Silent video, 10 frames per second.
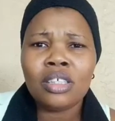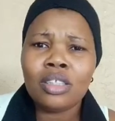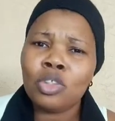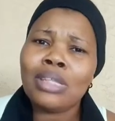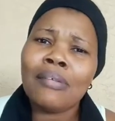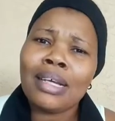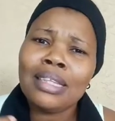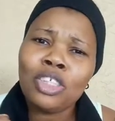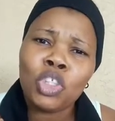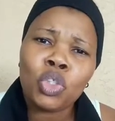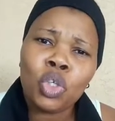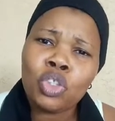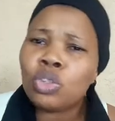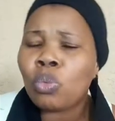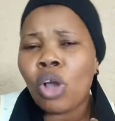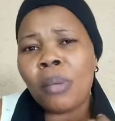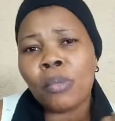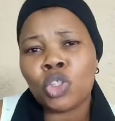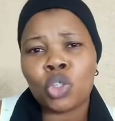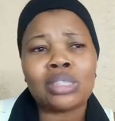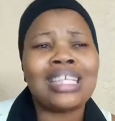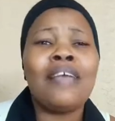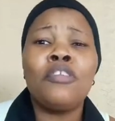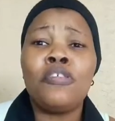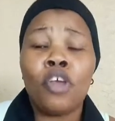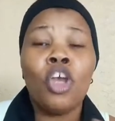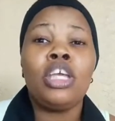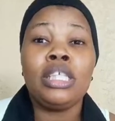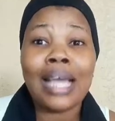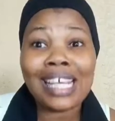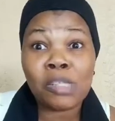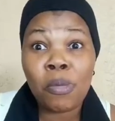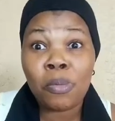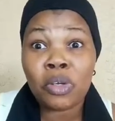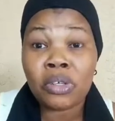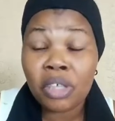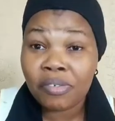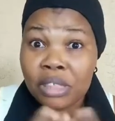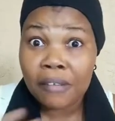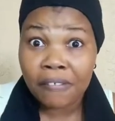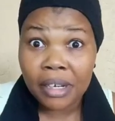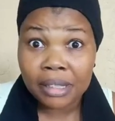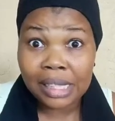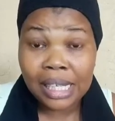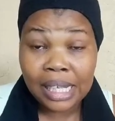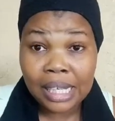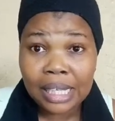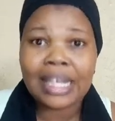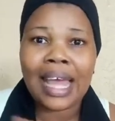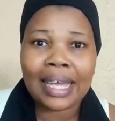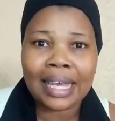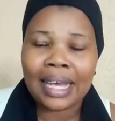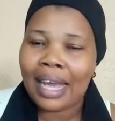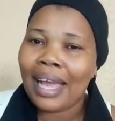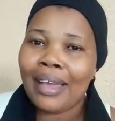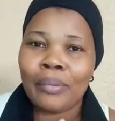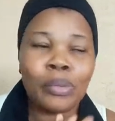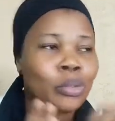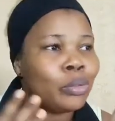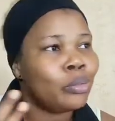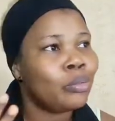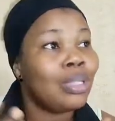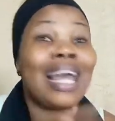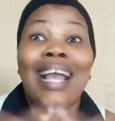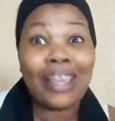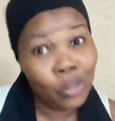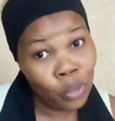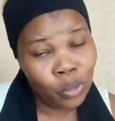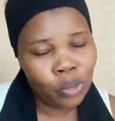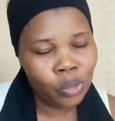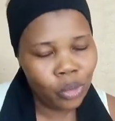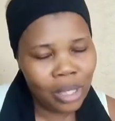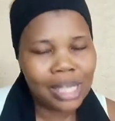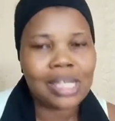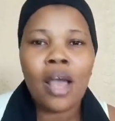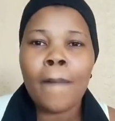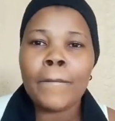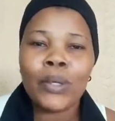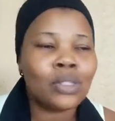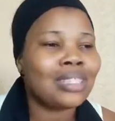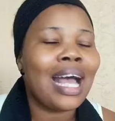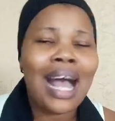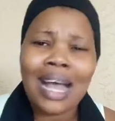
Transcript: you should have at least showed small emotions. Now, even if, yes, people grieve differently, like I know you get, but